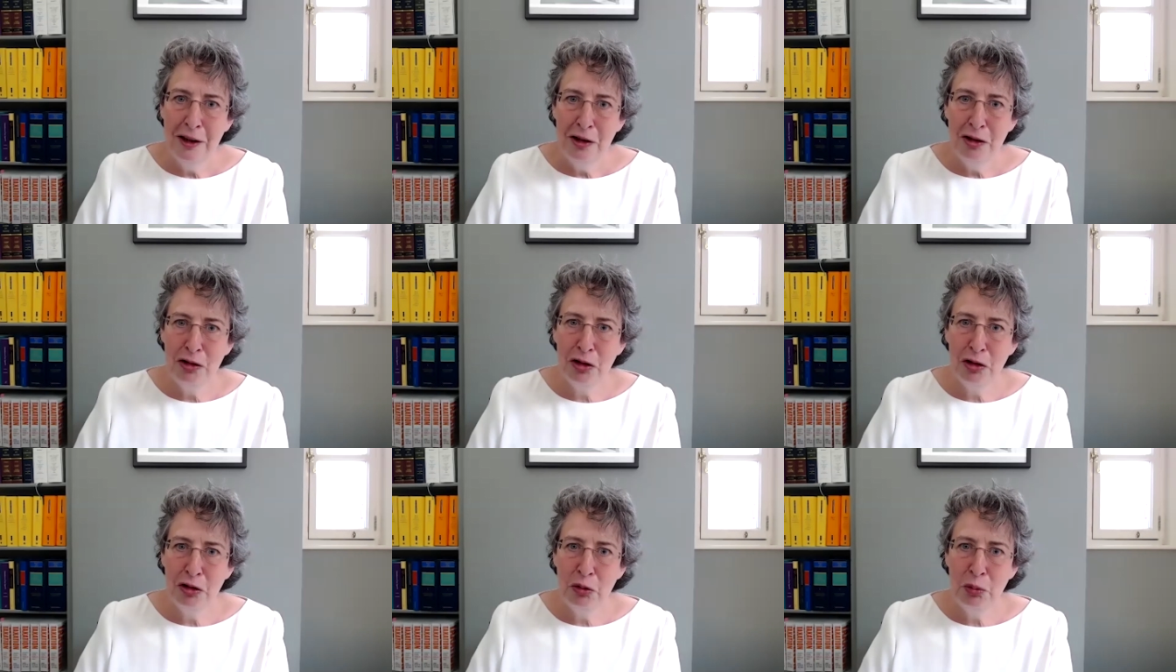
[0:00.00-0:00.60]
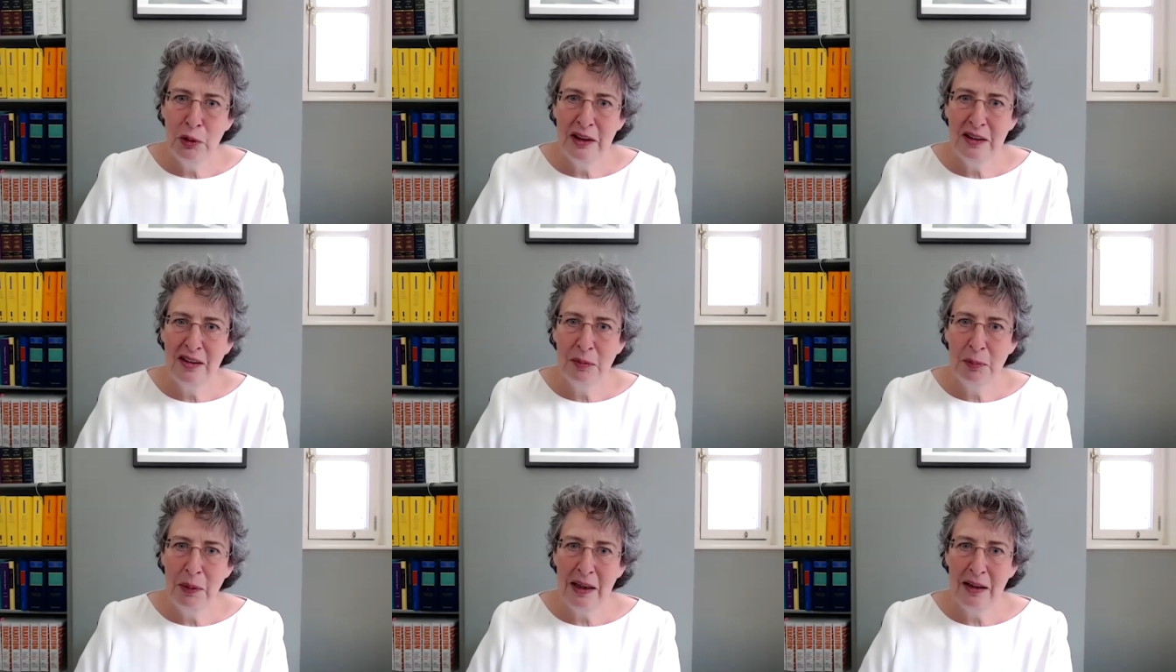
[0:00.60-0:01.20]
So you would
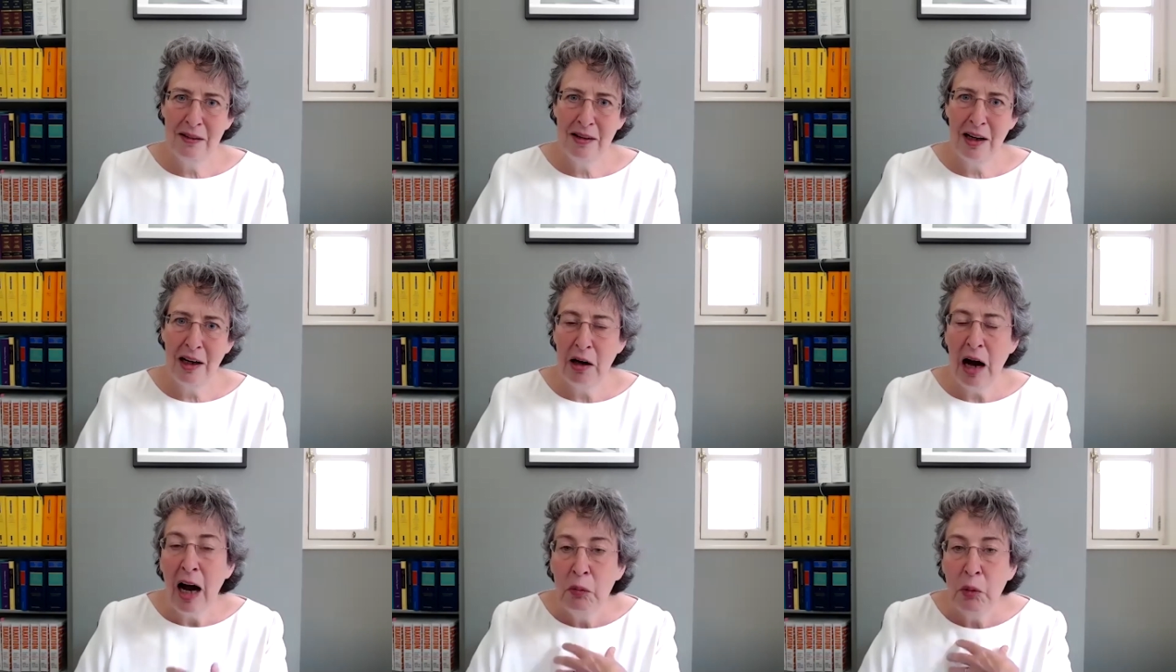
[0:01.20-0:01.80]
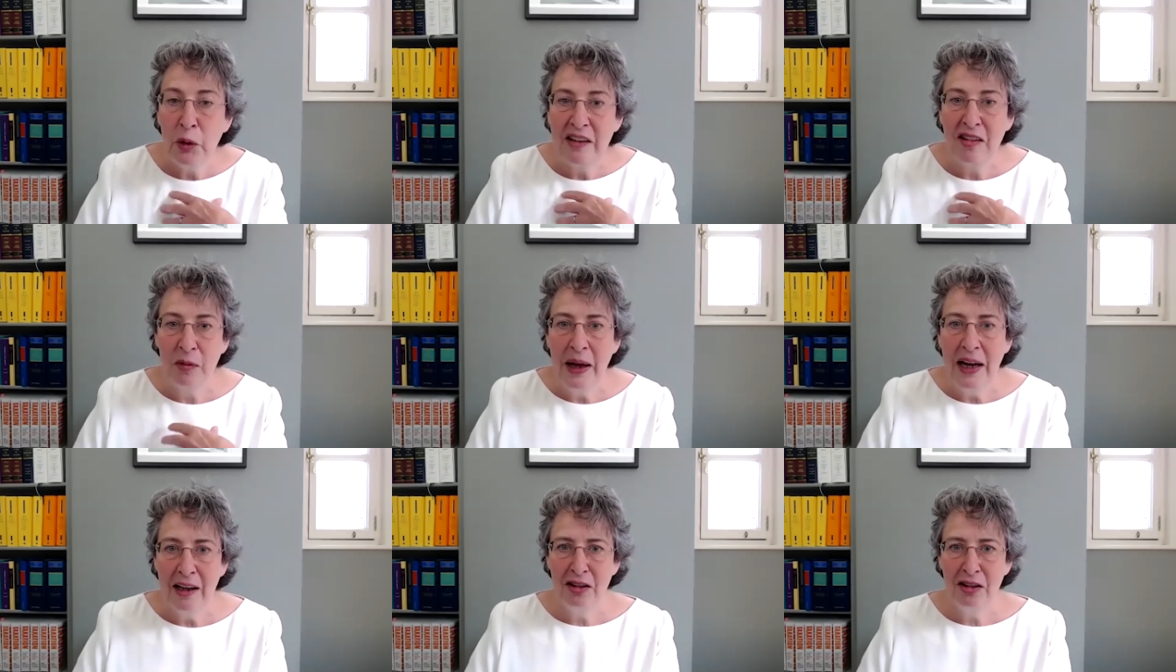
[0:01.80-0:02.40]
expect, I, I, would
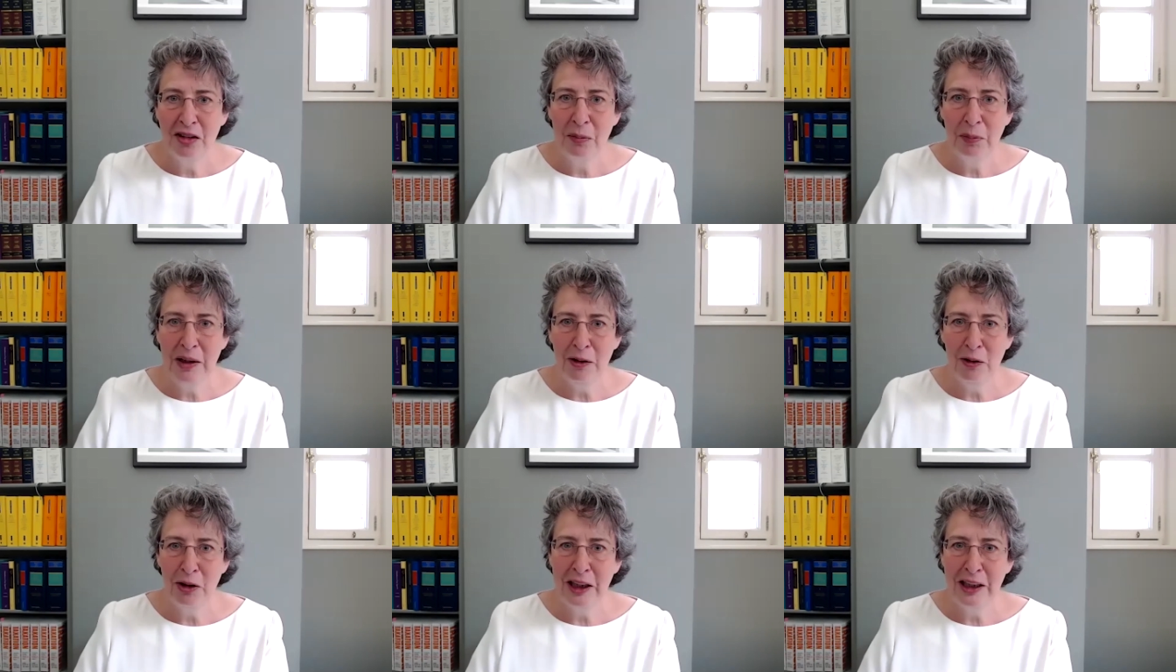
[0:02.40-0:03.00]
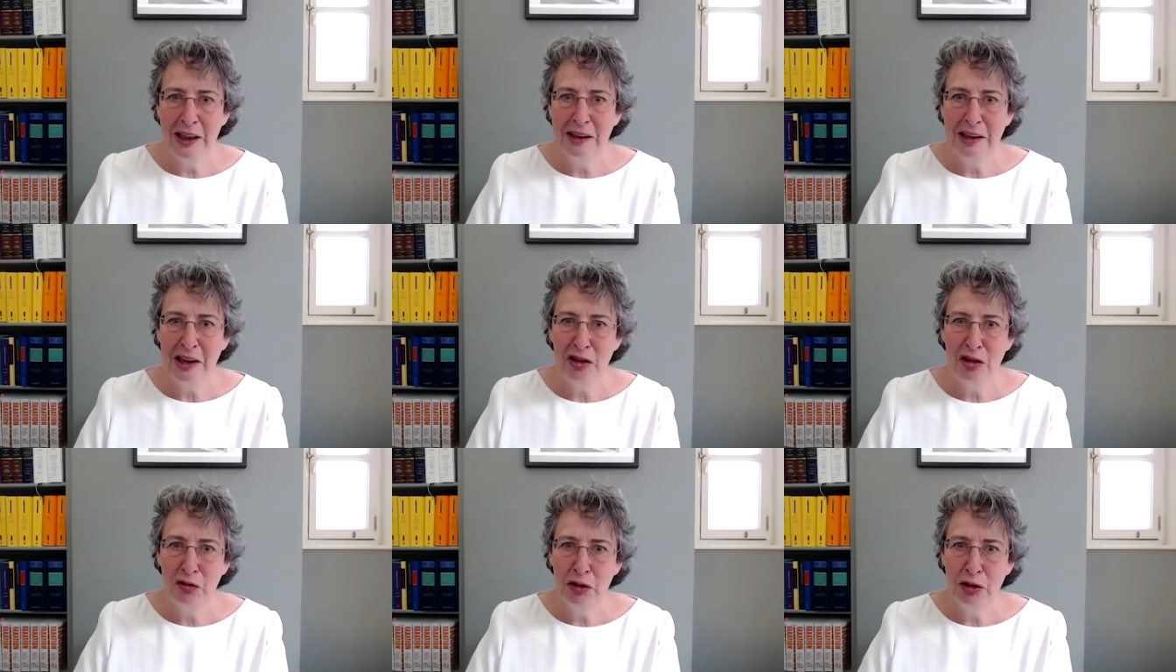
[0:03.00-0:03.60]
expect to be looking at
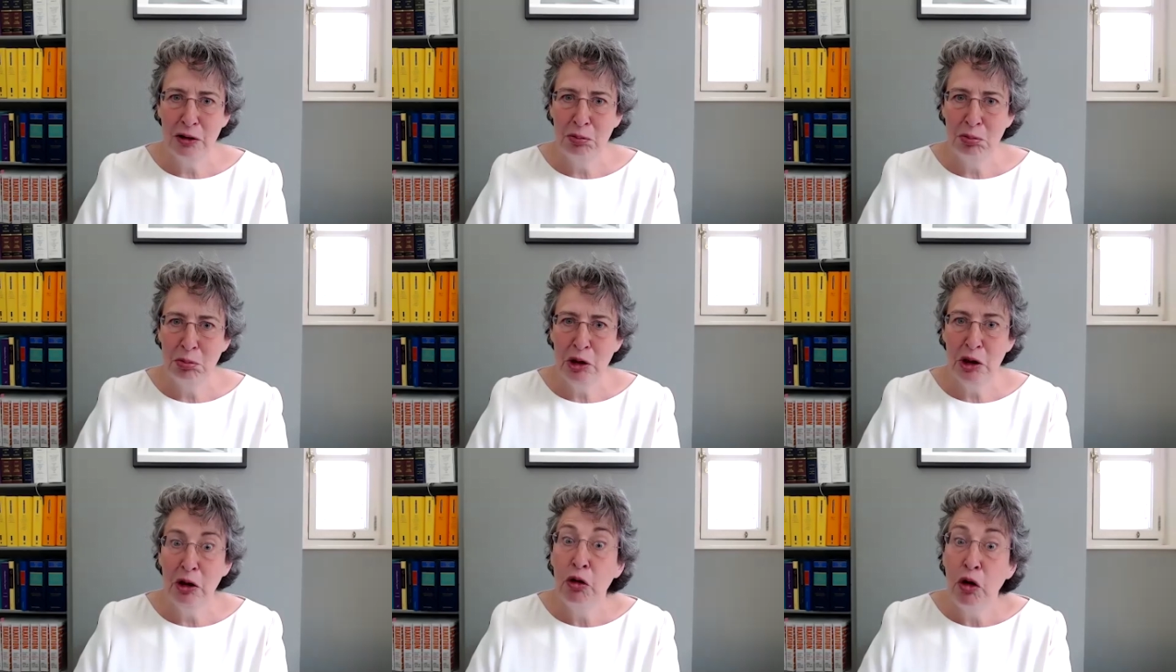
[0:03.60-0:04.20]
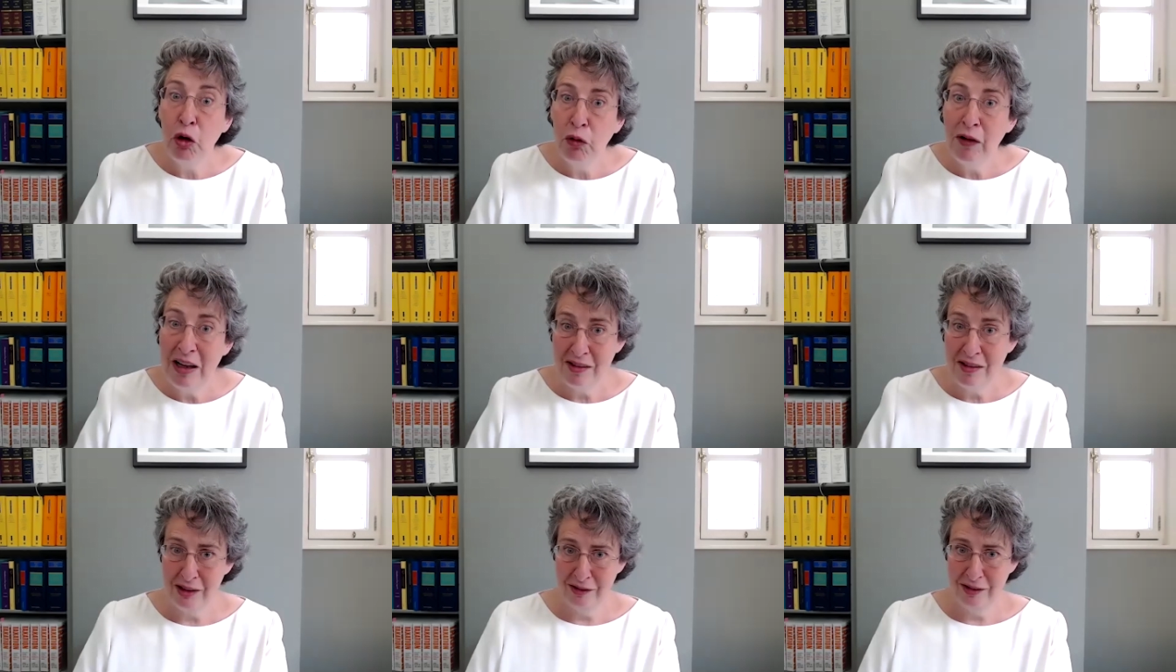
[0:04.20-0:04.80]
these for you know,
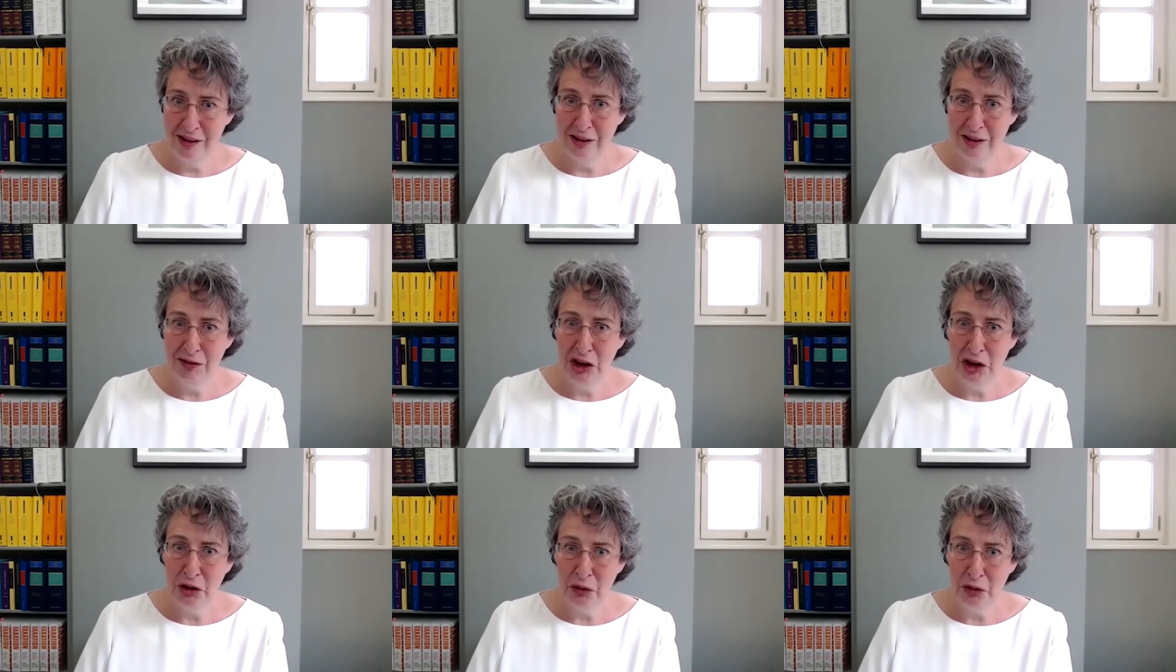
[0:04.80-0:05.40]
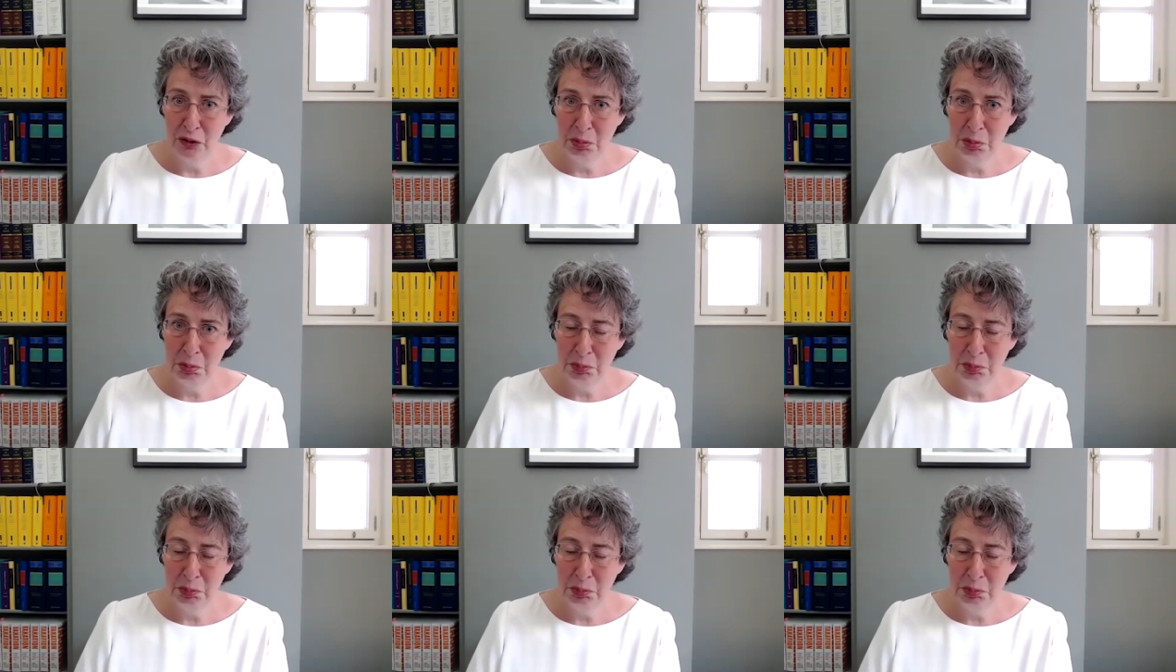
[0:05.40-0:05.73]
non-resident individuals.